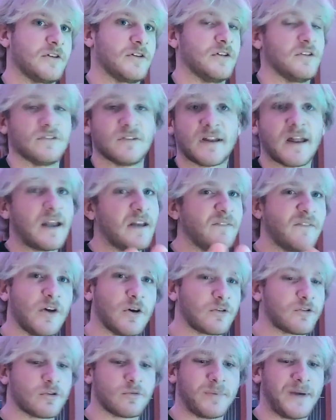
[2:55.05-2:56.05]
You can stick any
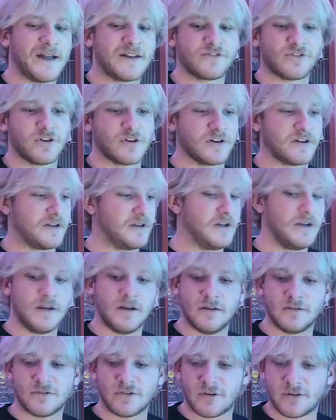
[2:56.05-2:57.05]
Velcro patch on it.
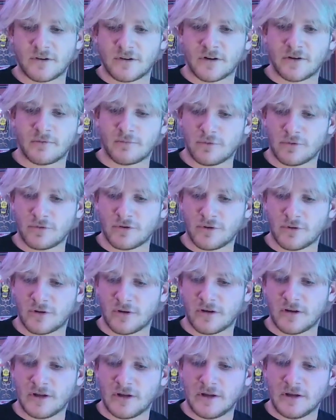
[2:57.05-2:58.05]
So, you know, we'll do a